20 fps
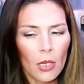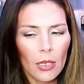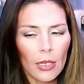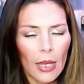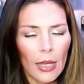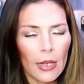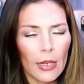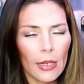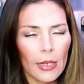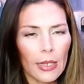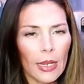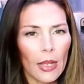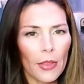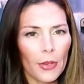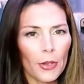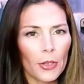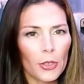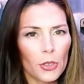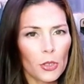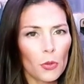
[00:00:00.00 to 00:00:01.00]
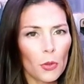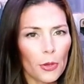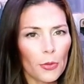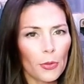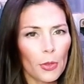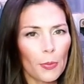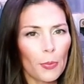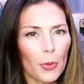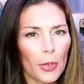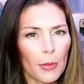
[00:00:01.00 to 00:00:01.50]
kind of together in two or
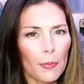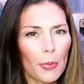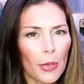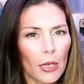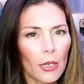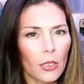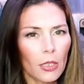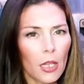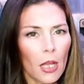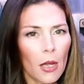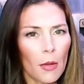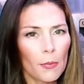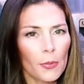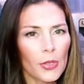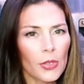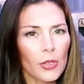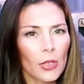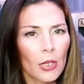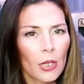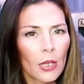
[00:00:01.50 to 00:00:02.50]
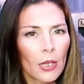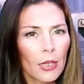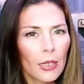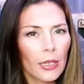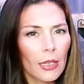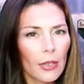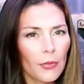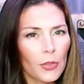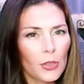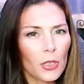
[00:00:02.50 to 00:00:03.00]
three pretty big clumps,
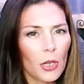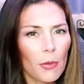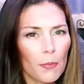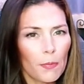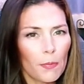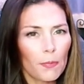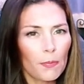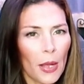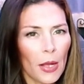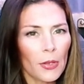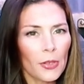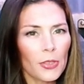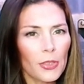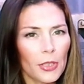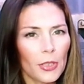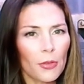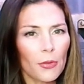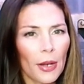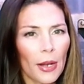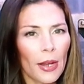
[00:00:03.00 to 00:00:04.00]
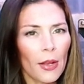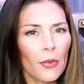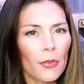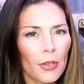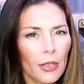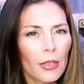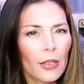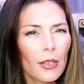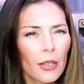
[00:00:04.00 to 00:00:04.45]
if you start bouncing it around,